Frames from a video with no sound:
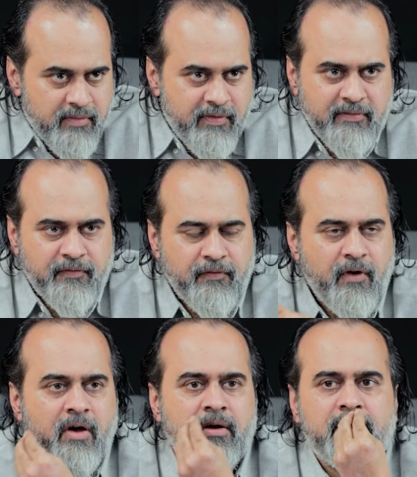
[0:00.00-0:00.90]
Even
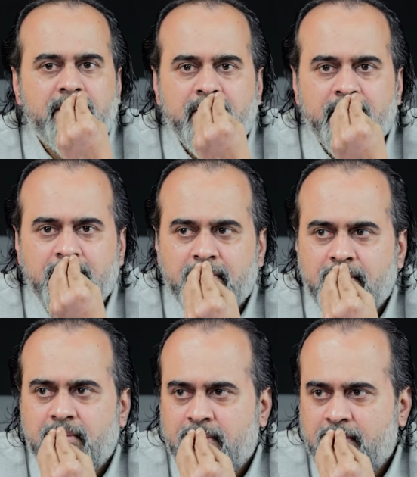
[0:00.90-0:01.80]
for
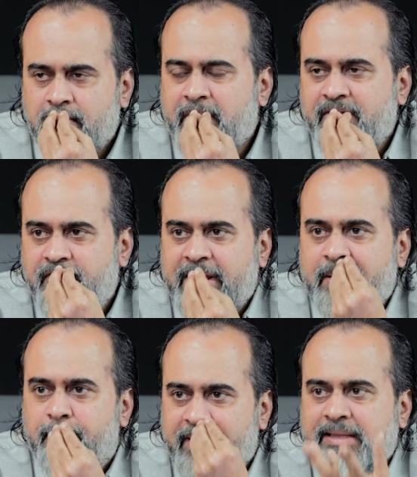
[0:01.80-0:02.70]
my
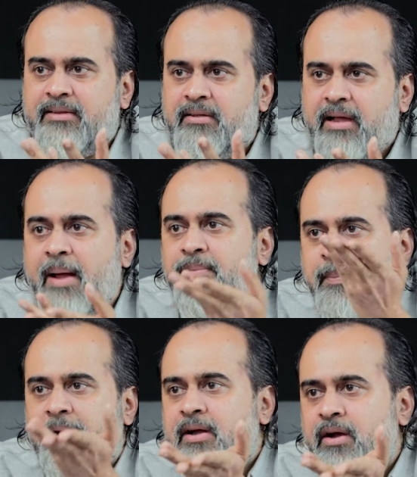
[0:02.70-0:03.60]
very breath, I am
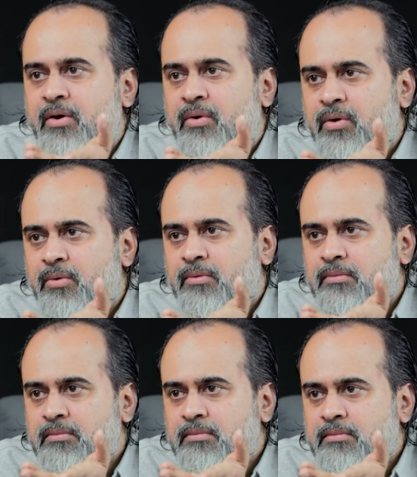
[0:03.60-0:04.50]
dependent on you.